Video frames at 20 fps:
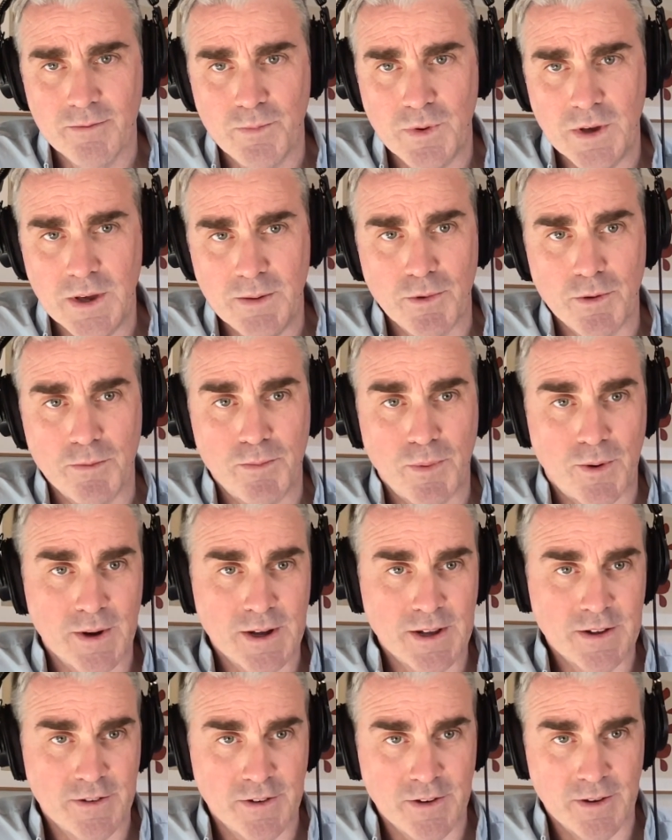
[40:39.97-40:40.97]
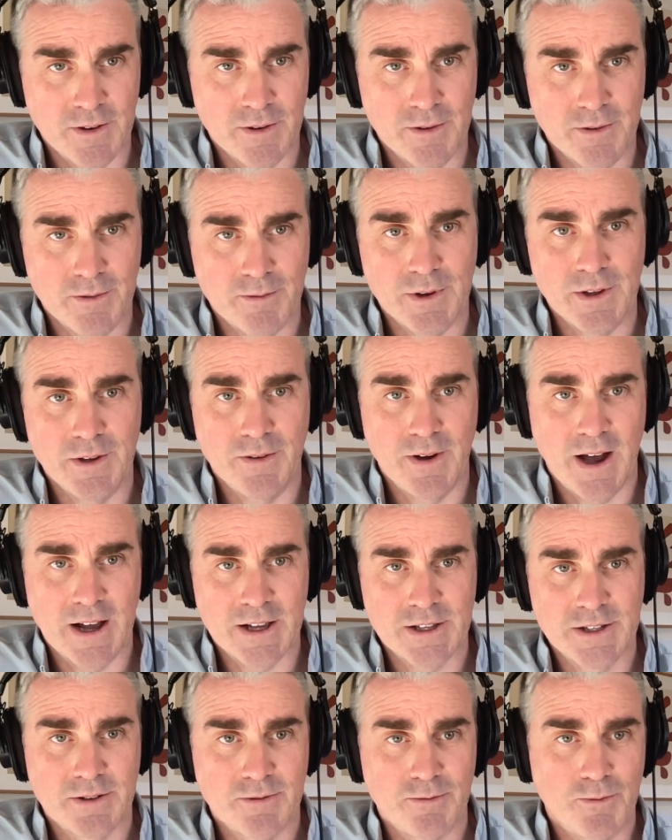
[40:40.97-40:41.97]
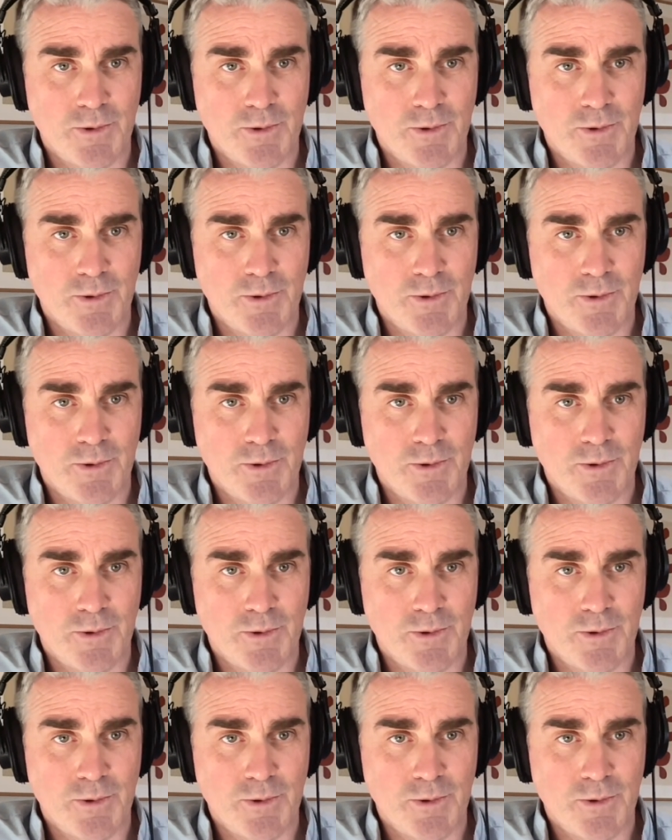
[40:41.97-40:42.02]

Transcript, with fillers: people point to when you ask